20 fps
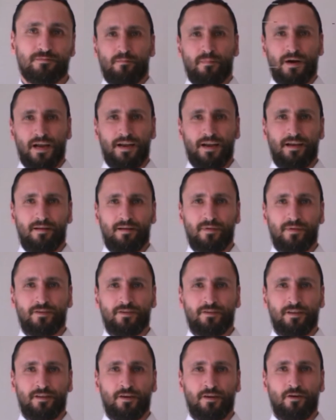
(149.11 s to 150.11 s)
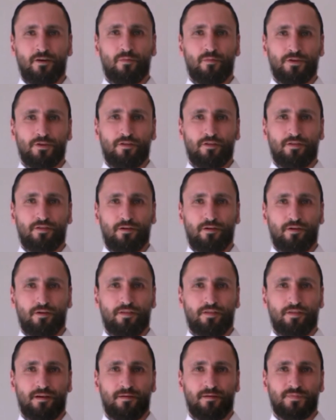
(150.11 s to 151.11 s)
My name is Íñigo Muñoz de
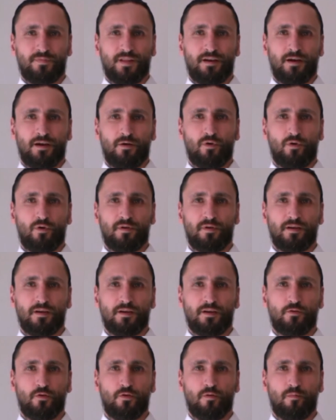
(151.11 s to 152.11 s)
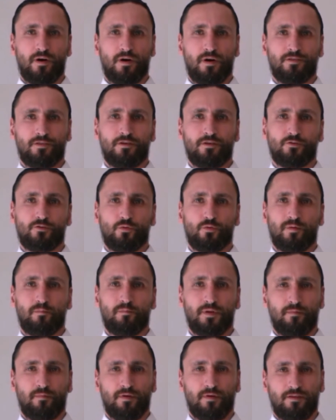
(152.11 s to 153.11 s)
Lorza, and I will be the crew commander
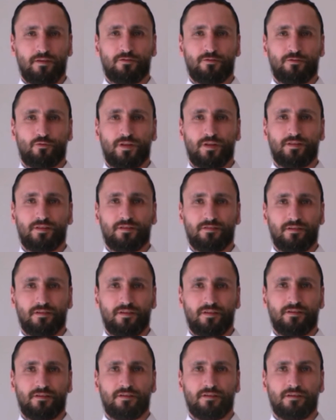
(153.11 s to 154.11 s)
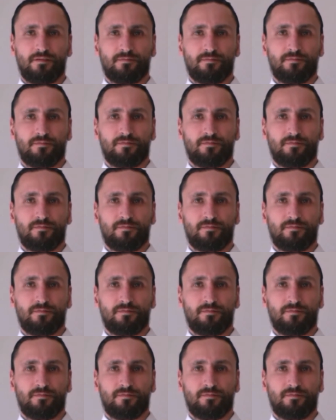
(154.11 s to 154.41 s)
during P I M A S twenty seventeen.